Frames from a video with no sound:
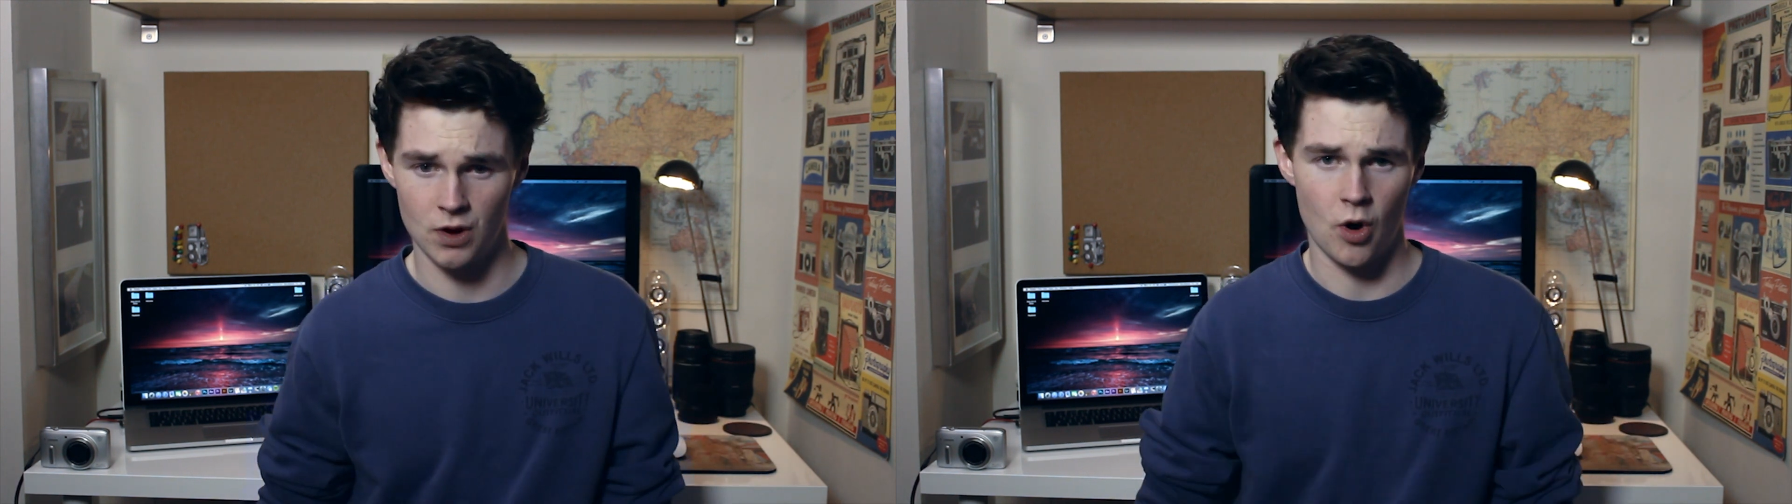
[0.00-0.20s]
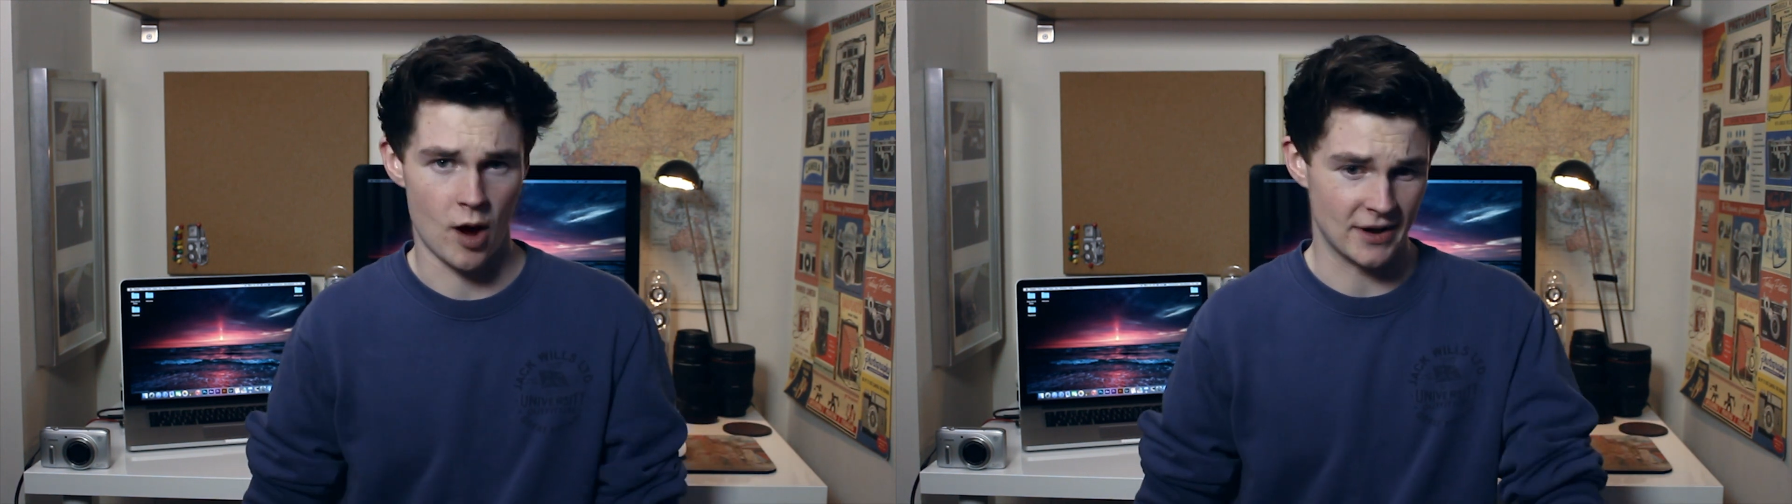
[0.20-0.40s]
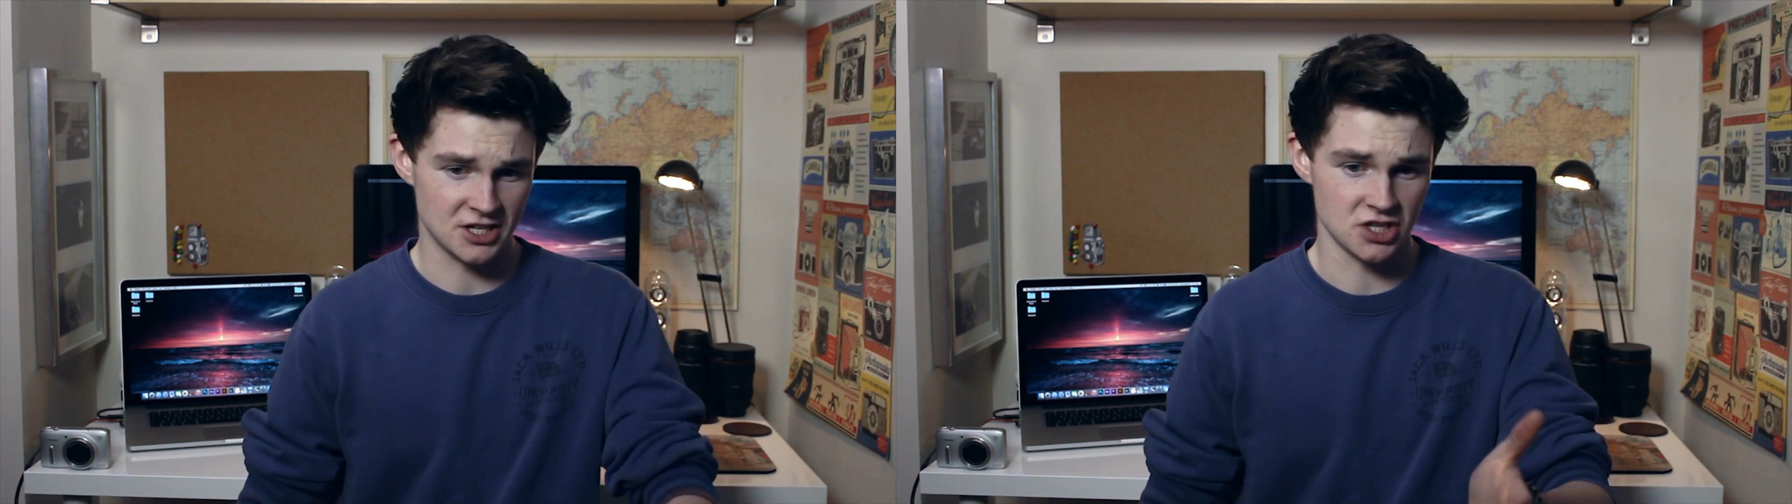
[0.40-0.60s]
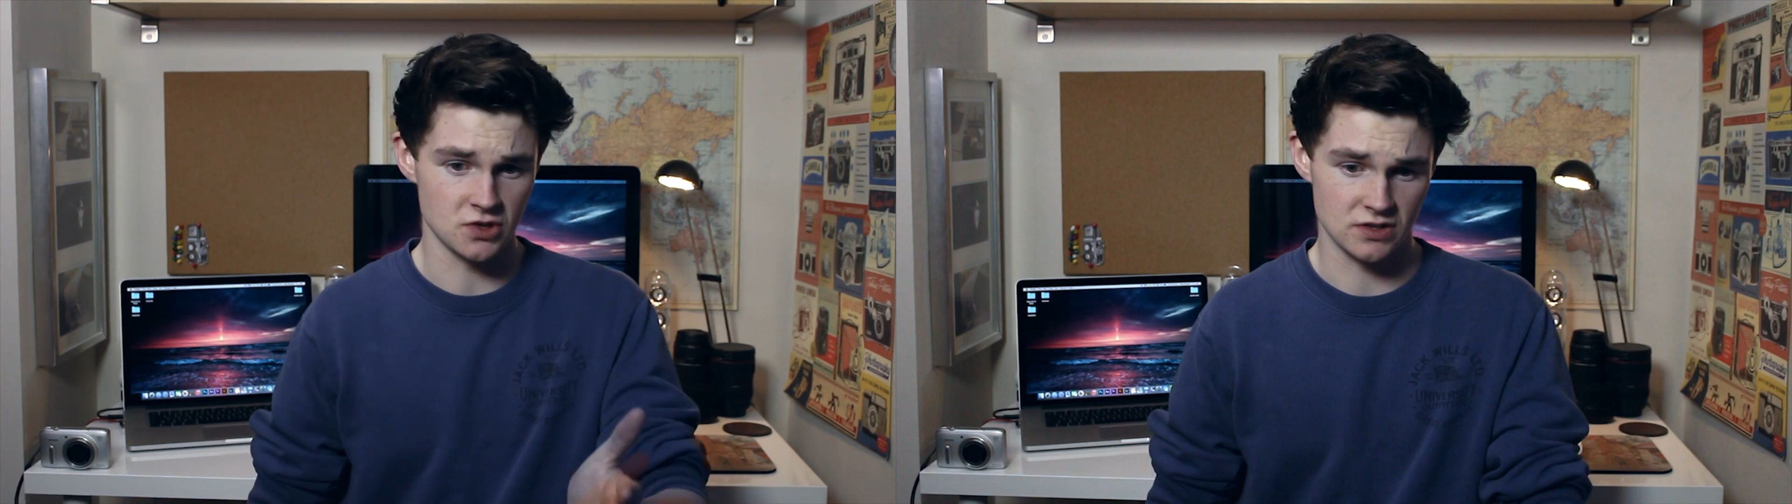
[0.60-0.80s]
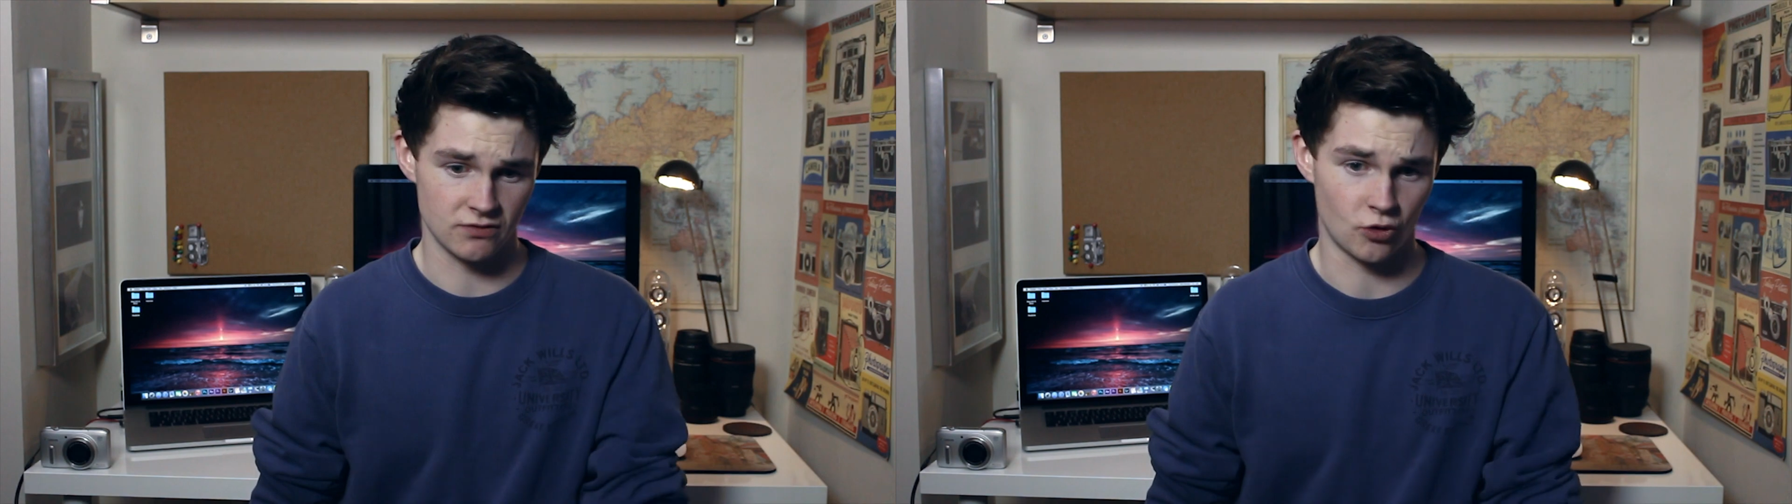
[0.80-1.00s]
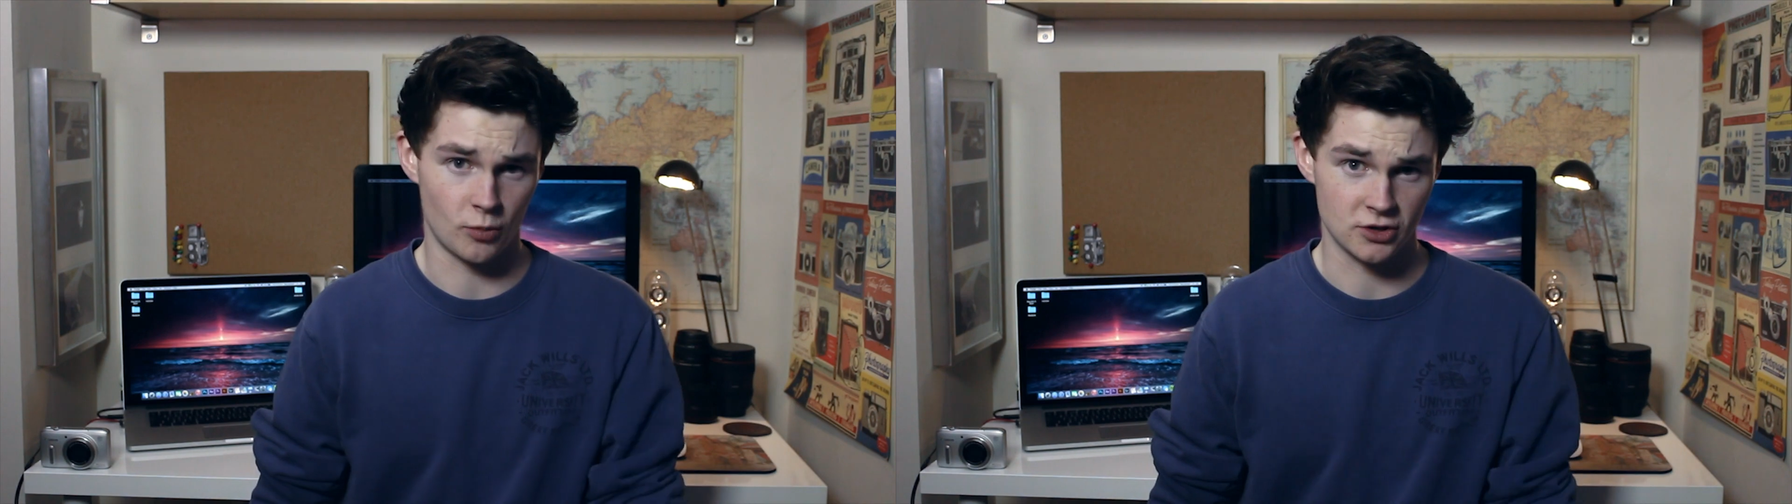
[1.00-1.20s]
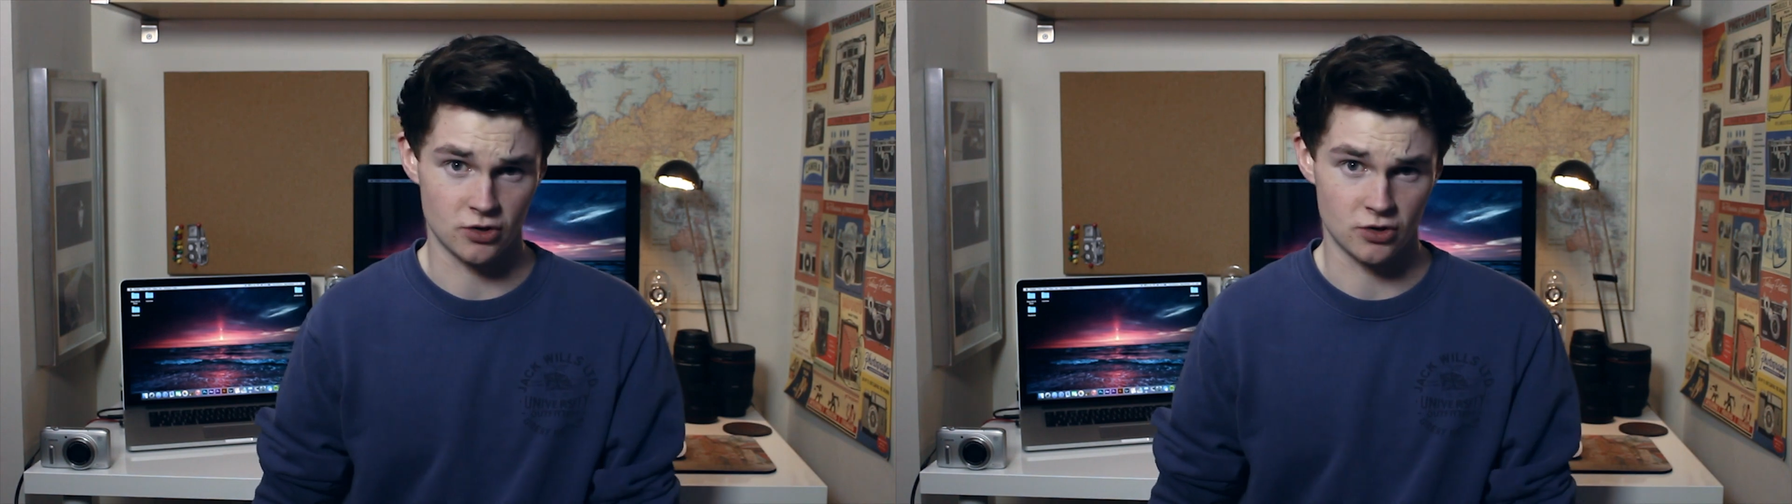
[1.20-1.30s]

what I'm actually using for my